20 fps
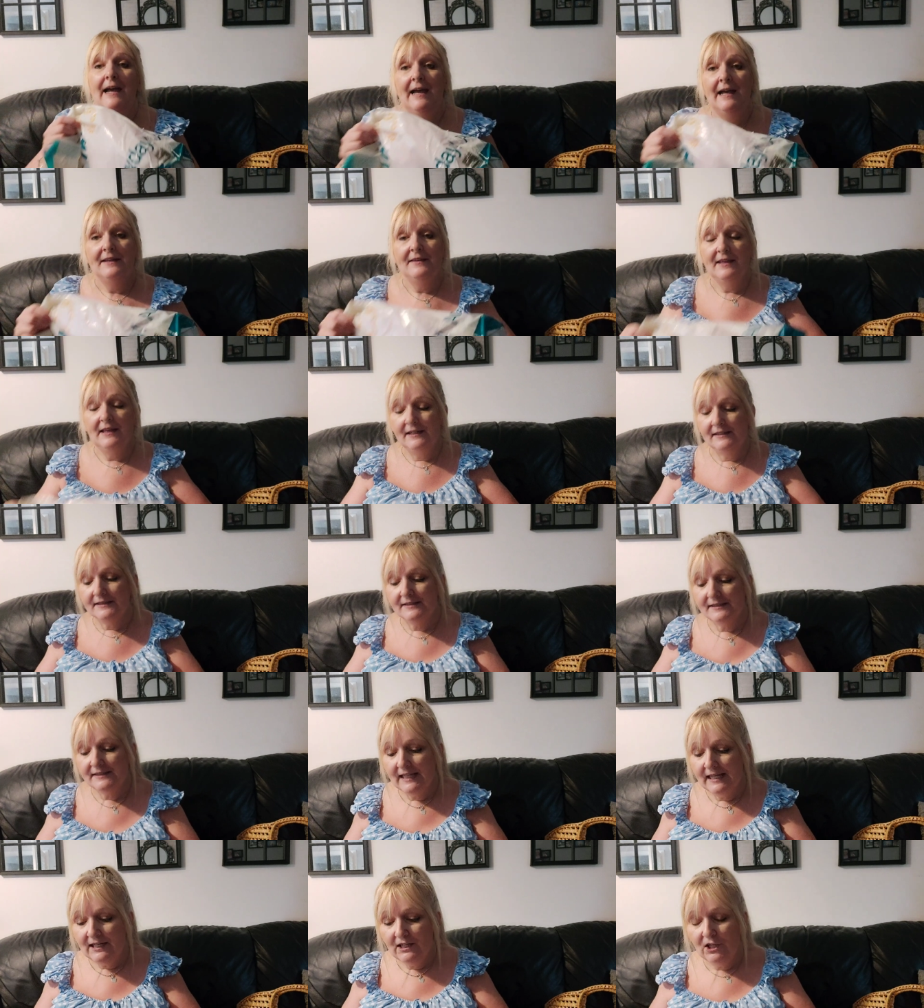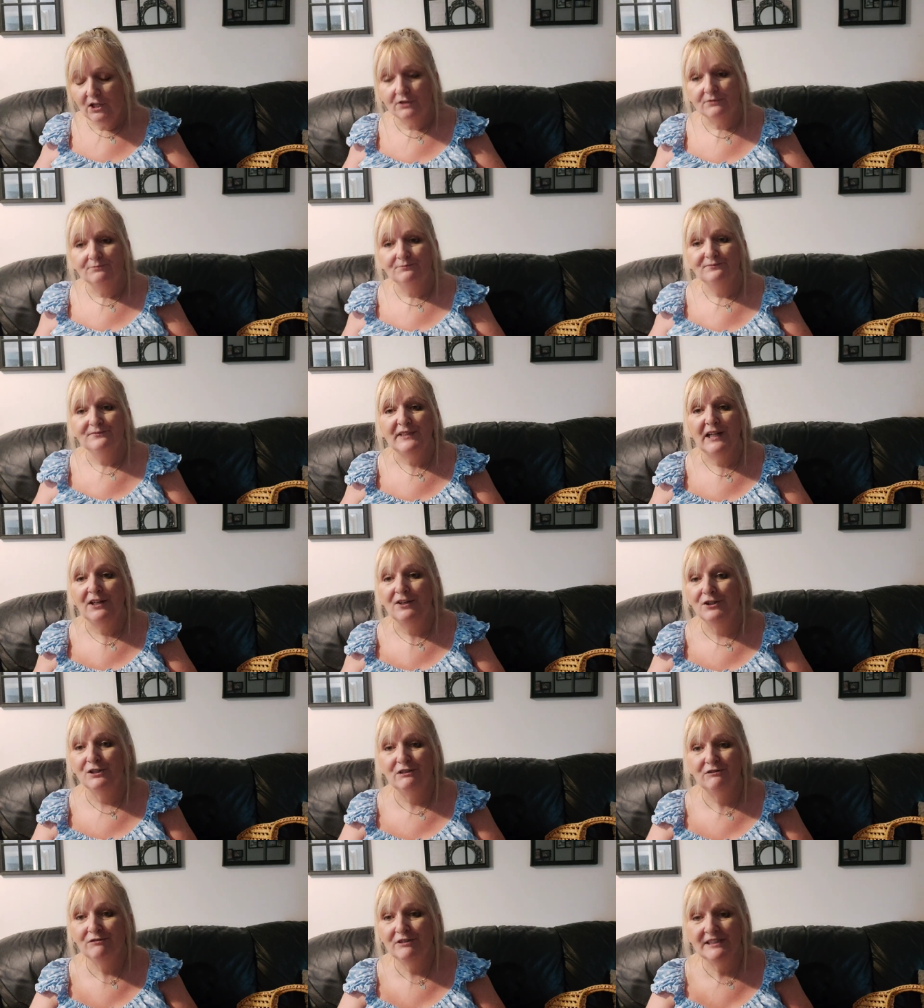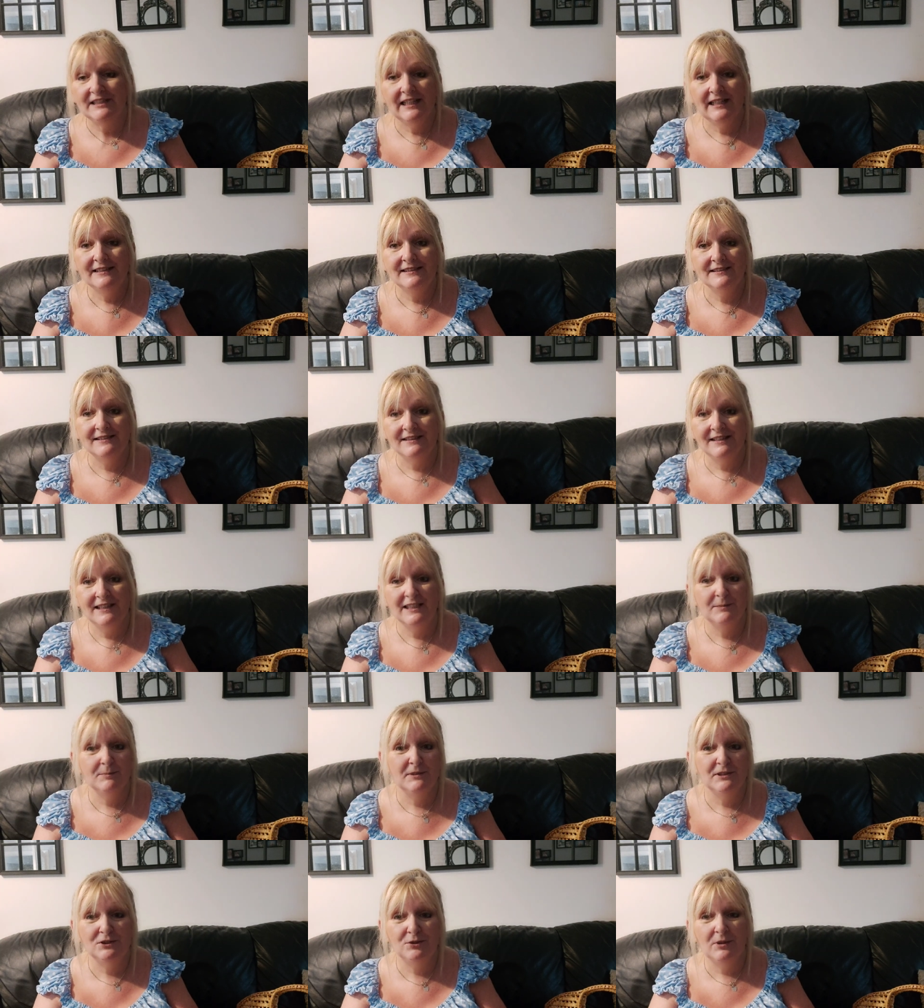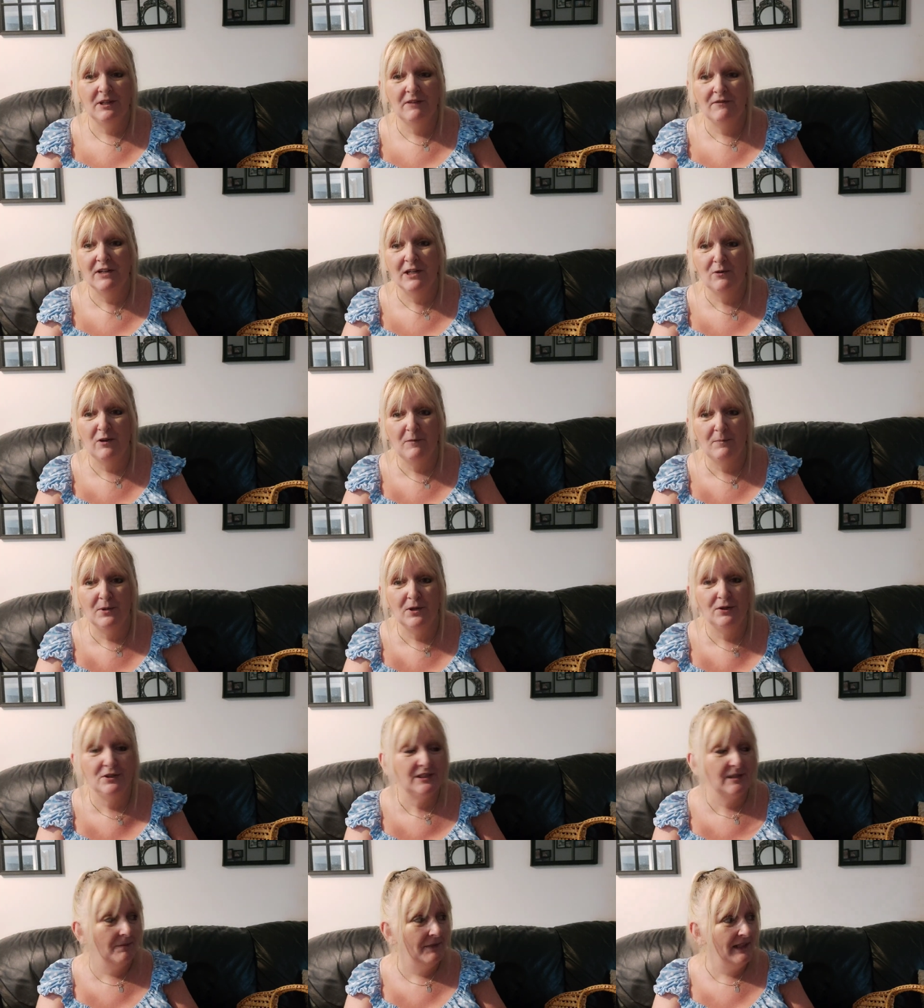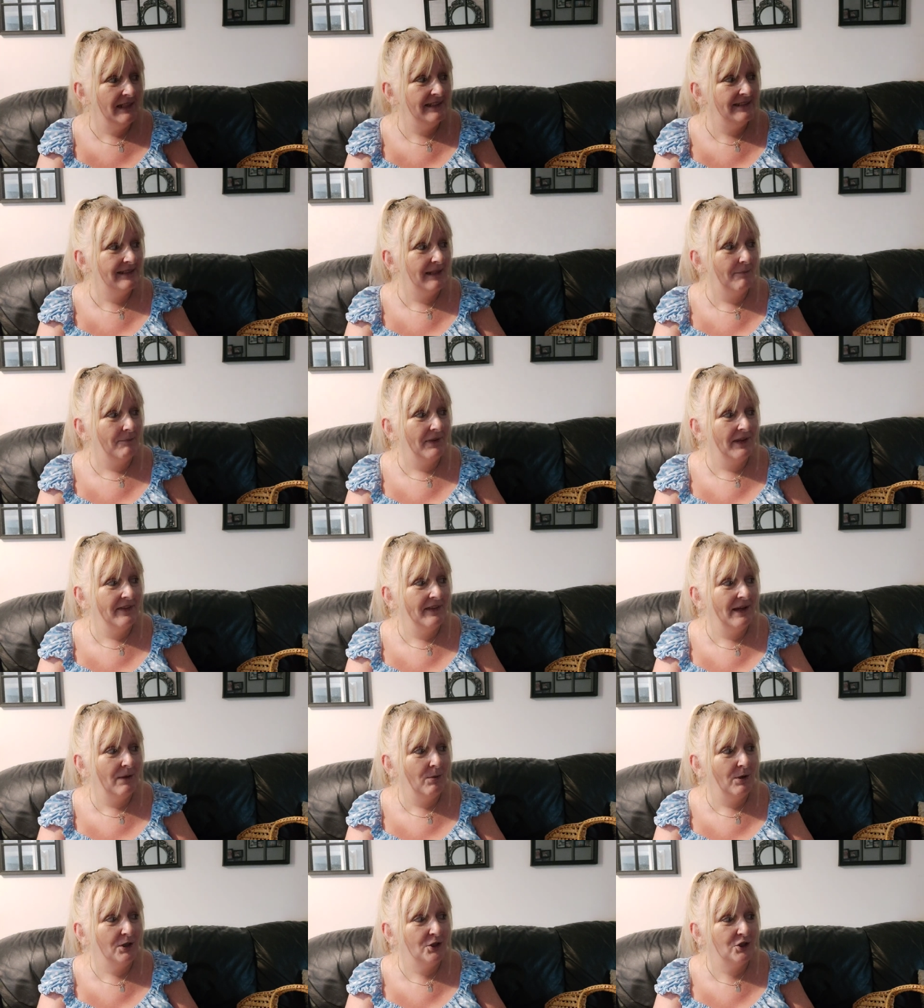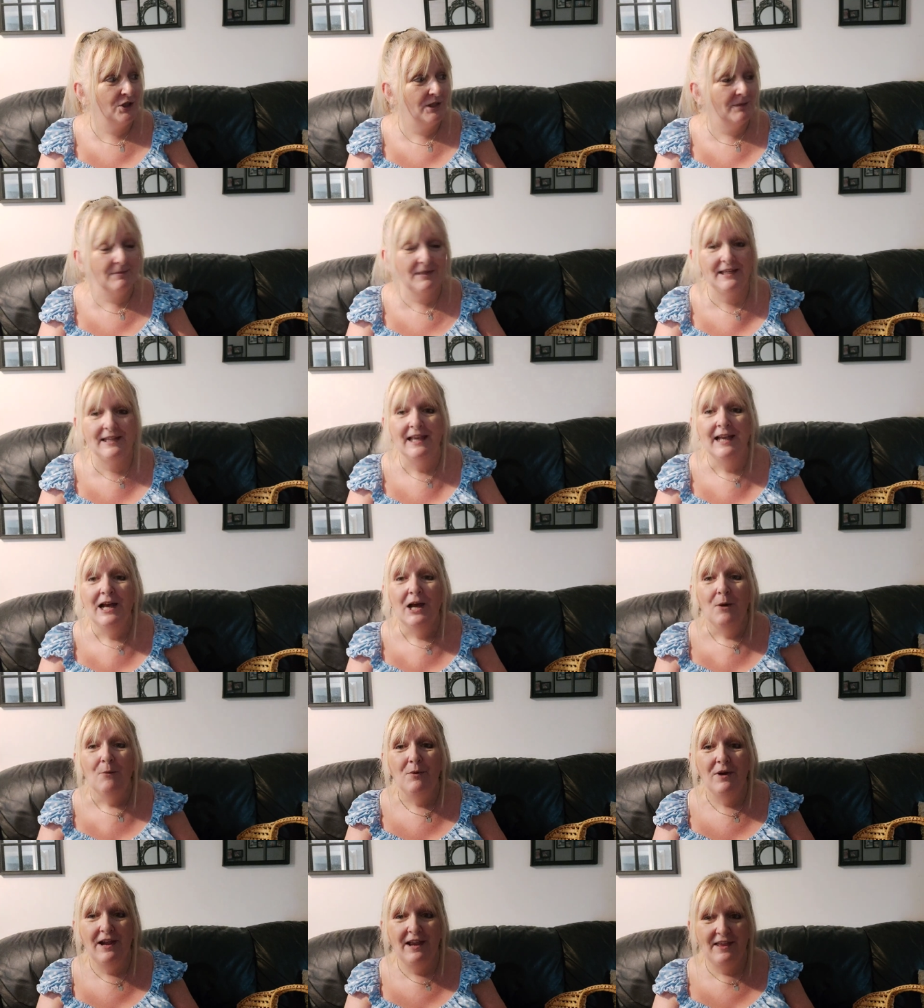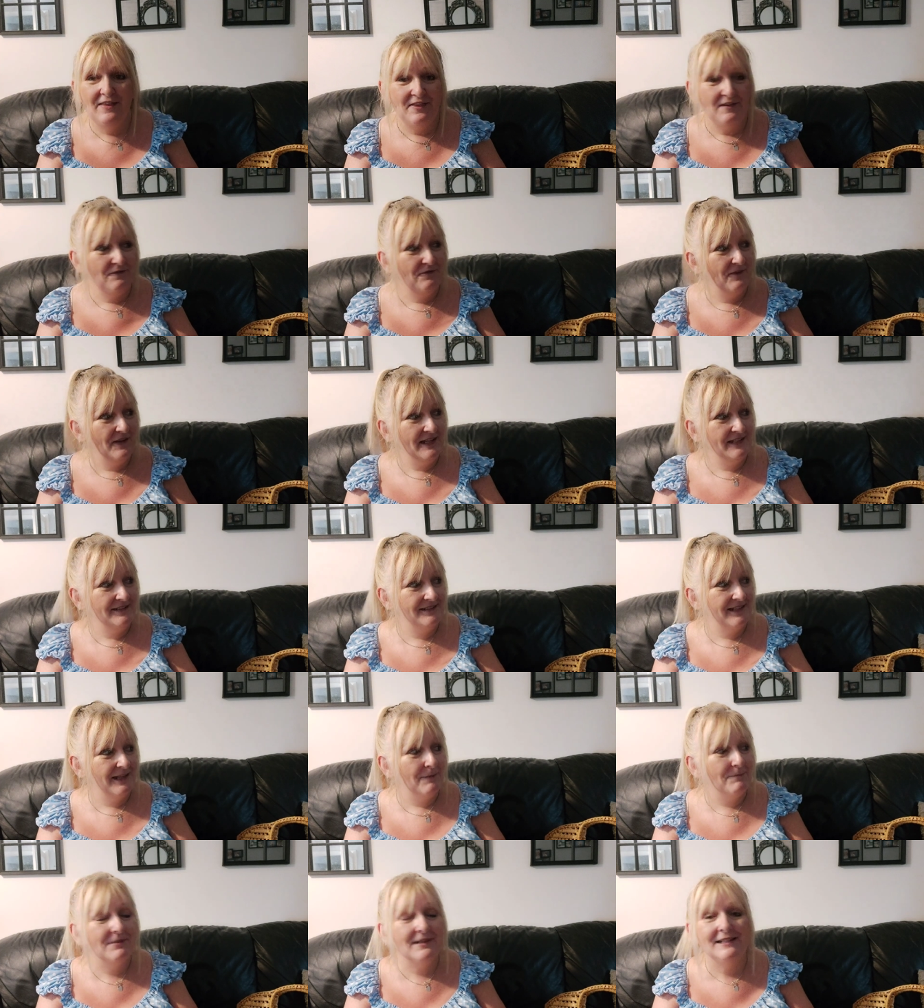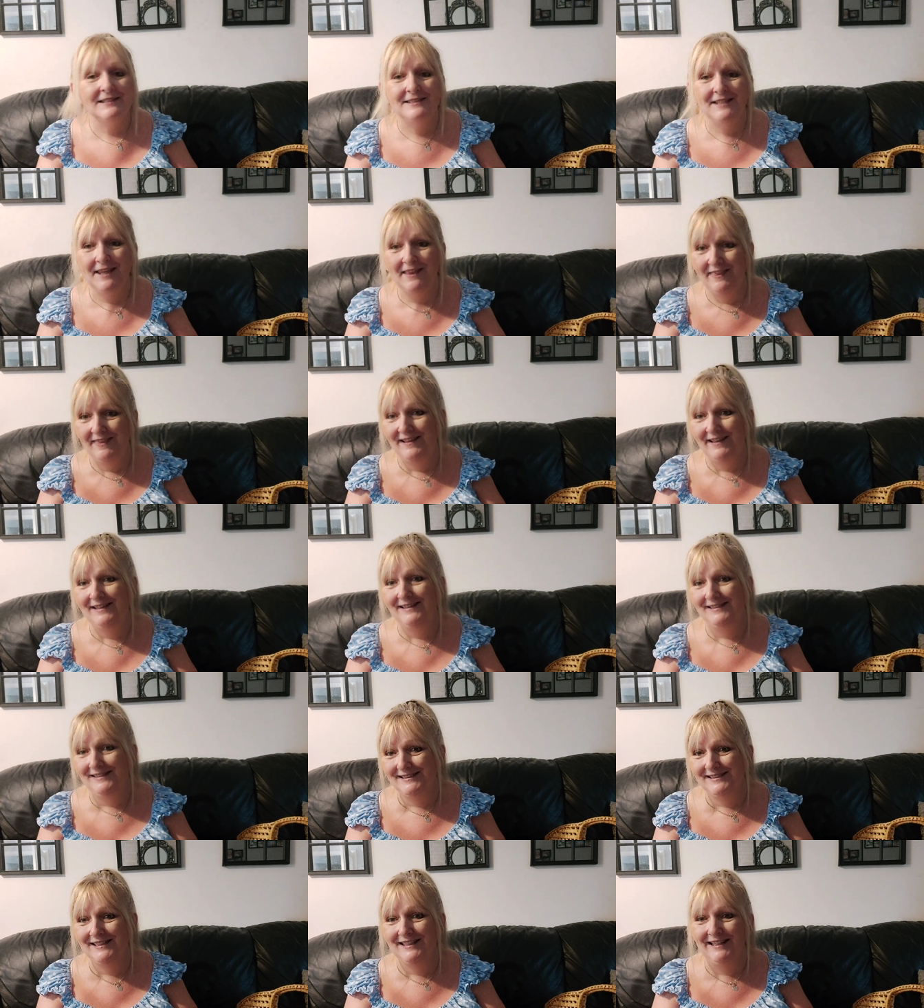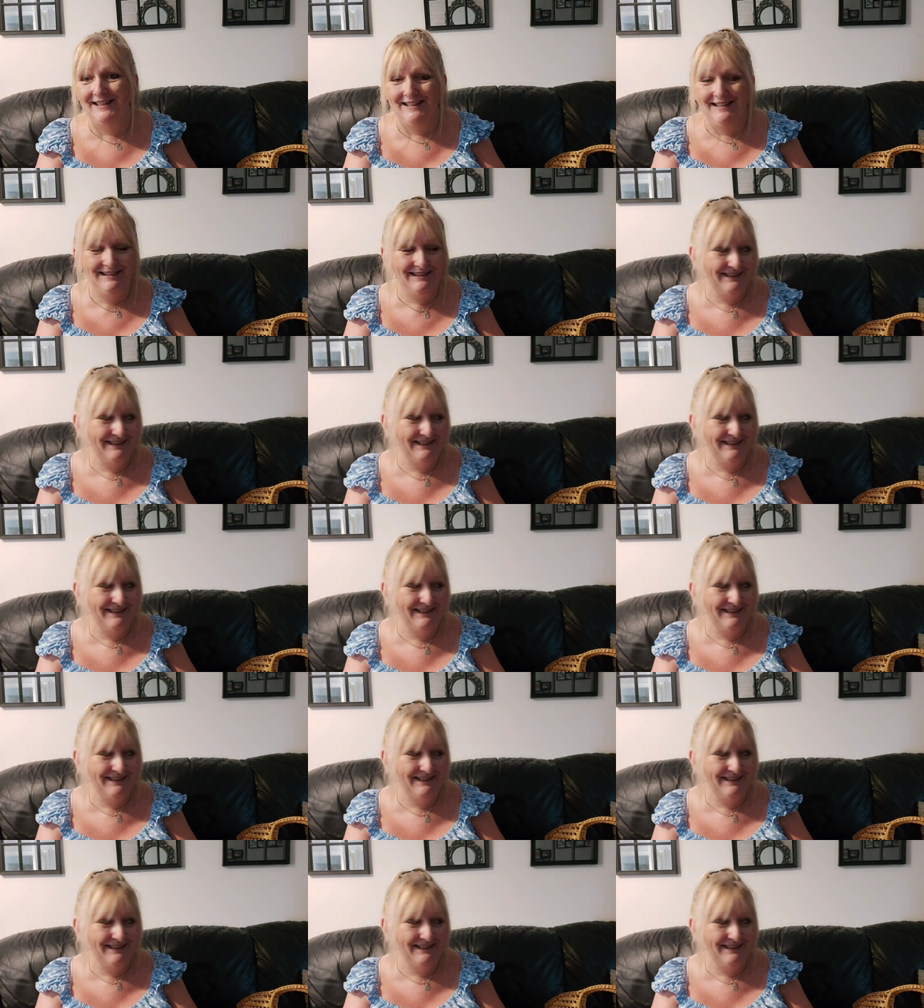and they had a sale on. I couldn't resist, and husband don't even know I bought them, and he sat by there watching me with a face like bloody thunder.